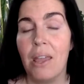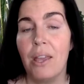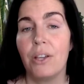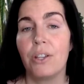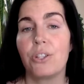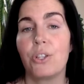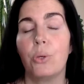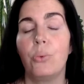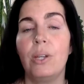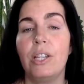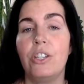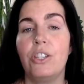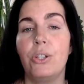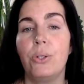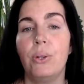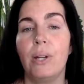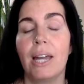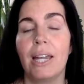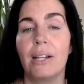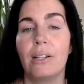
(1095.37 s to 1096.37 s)
So we
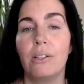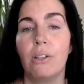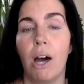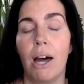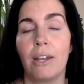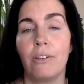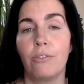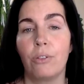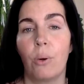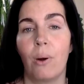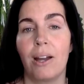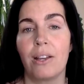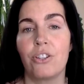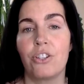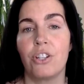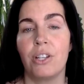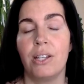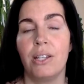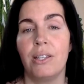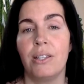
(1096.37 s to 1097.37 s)
do get a lot of
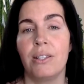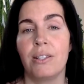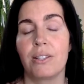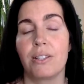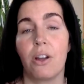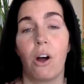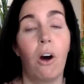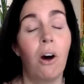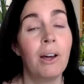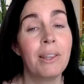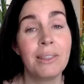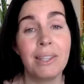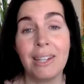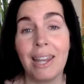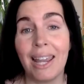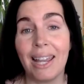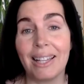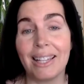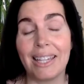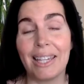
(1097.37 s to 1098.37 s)
questions on the
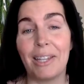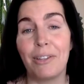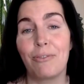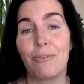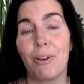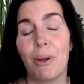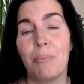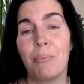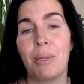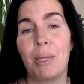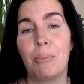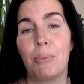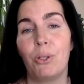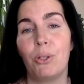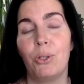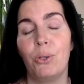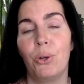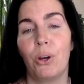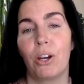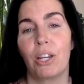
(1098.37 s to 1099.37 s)
daily from people
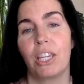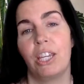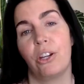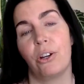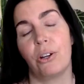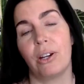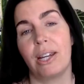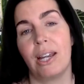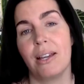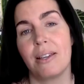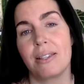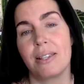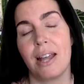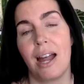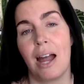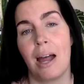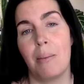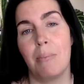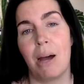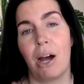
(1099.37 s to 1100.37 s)
who are curious
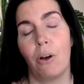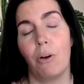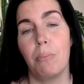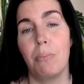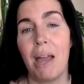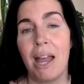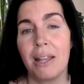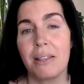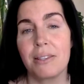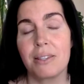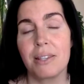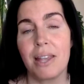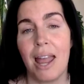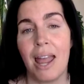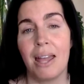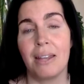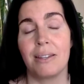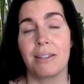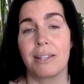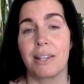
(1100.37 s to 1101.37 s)
about pets
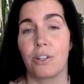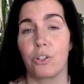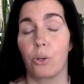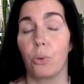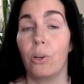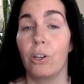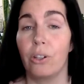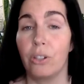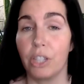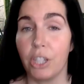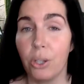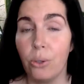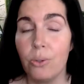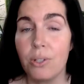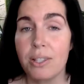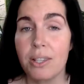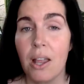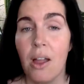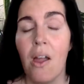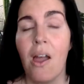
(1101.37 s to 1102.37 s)
and essential oil
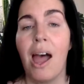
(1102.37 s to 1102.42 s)
use.